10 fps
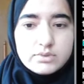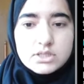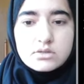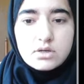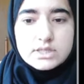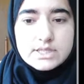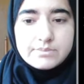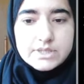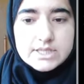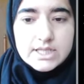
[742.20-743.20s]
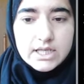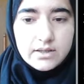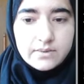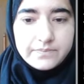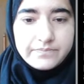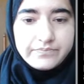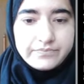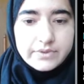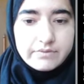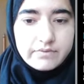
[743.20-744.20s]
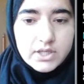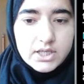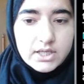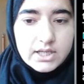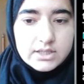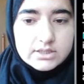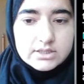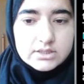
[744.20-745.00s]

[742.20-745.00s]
this concept is clear. Very nice.